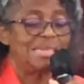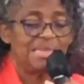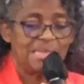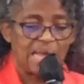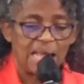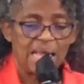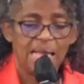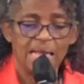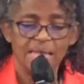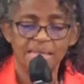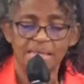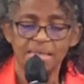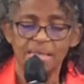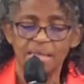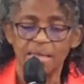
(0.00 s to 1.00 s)

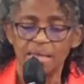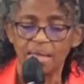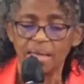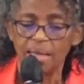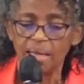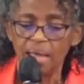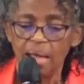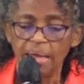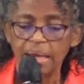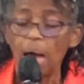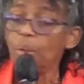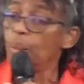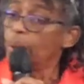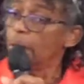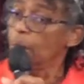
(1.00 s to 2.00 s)
says.
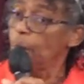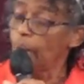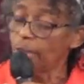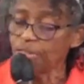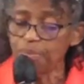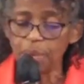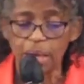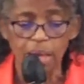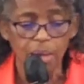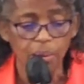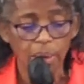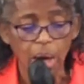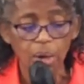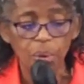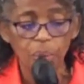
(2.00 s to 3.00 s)
Now read with me.
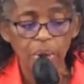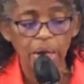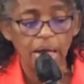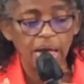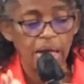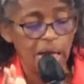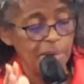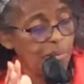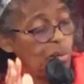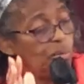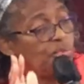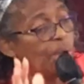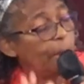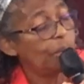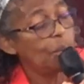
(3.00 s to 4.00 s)
We're going to read
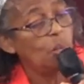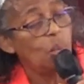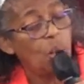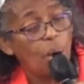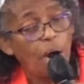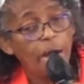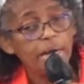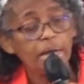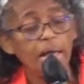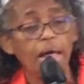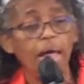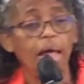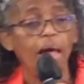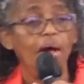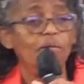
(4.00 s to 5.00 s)
Hebrews chapter 1,
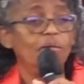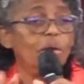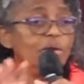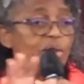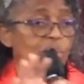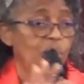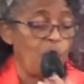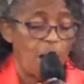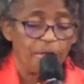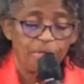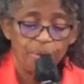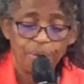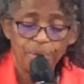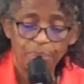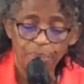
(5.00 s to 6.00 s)
verses 1
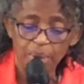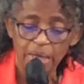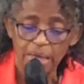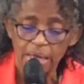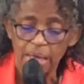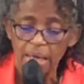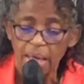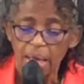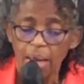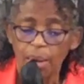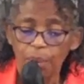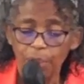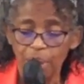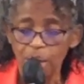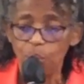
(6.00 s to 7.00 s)
through 3.
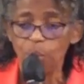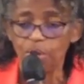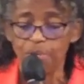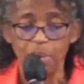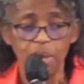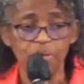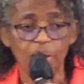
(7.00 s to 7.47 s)
Read with me.